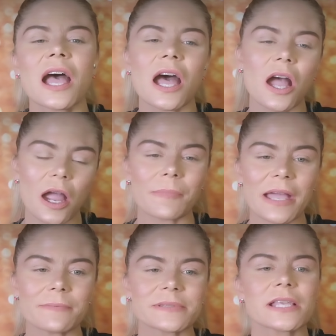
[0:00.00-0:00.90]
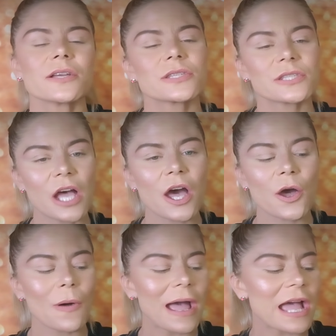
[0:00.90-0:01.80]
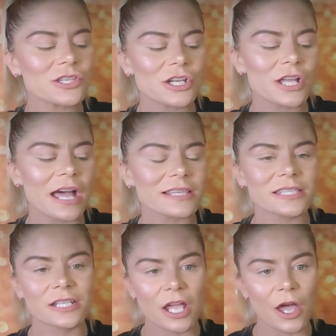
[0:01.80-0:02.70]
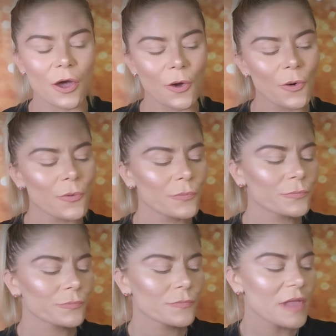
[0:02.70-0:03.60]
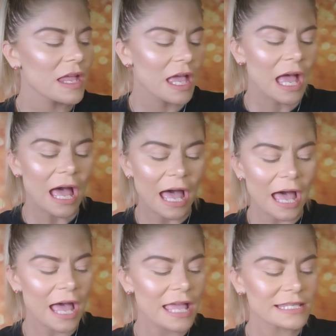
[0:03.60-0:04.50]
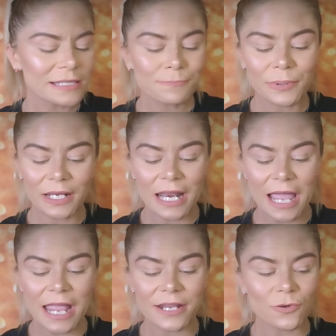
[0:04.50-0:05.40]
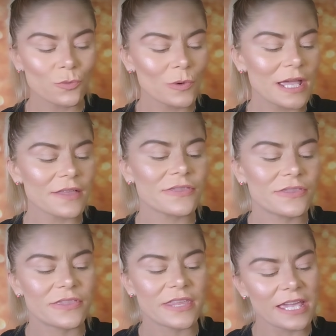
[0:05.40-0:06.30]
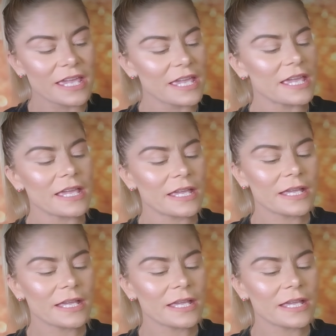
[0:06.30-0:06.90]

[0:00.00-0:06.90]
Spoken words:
Alright, babes. So, as you guys know, I played with the